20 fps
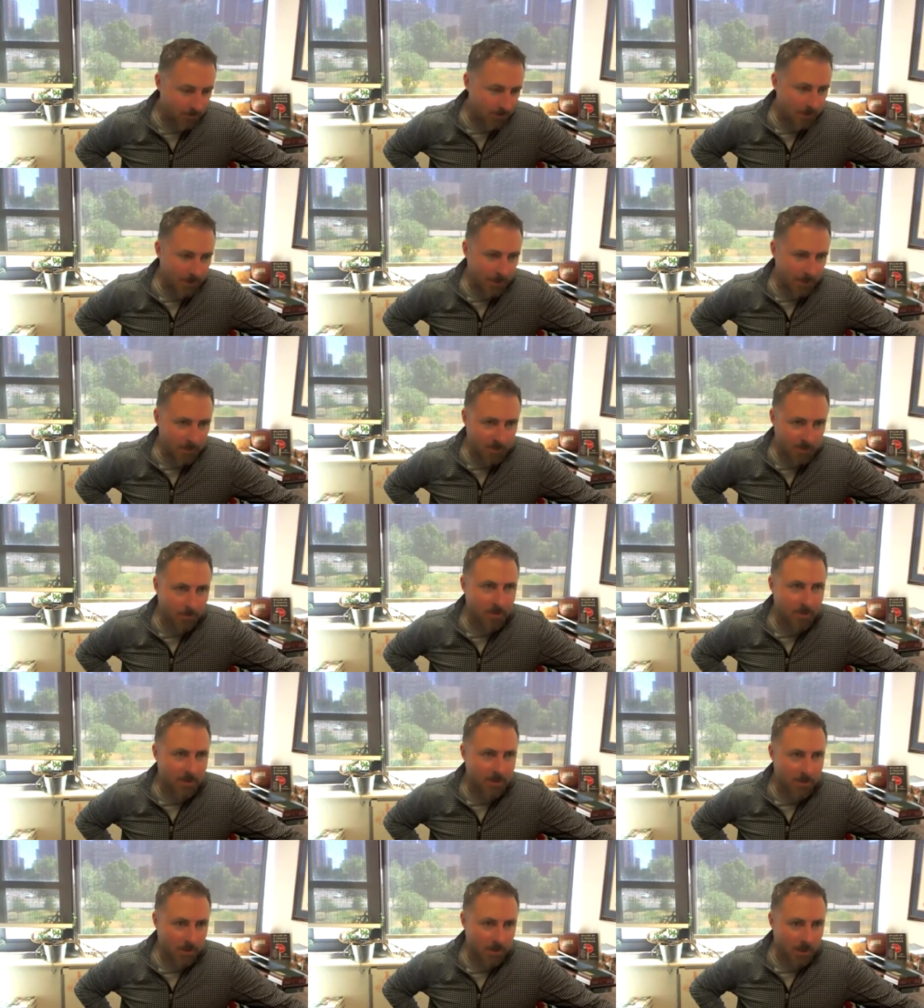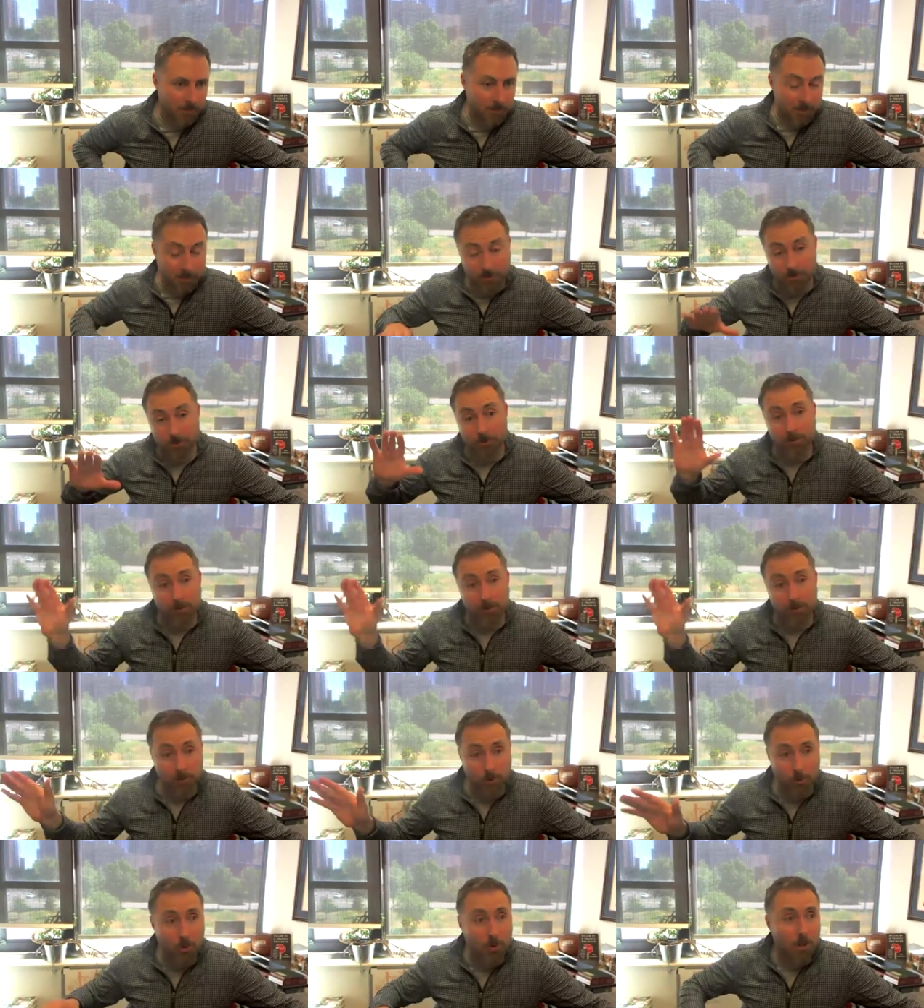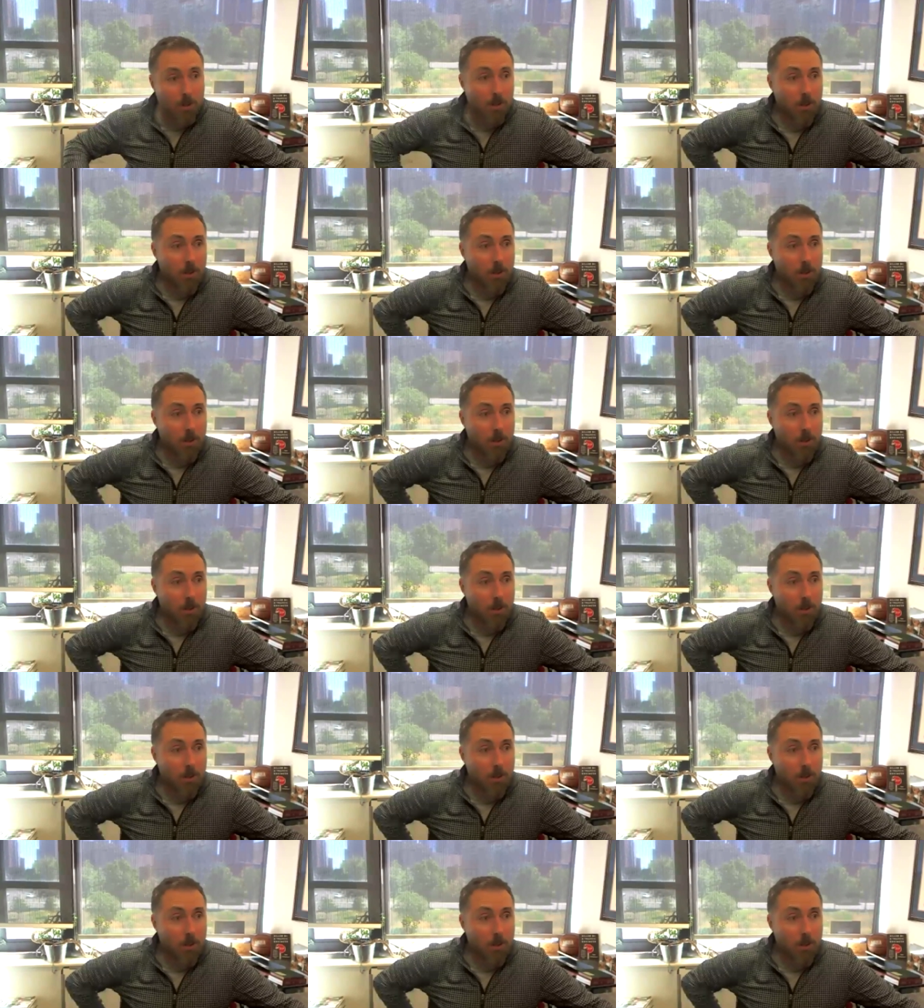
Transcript: kind of some of these topics to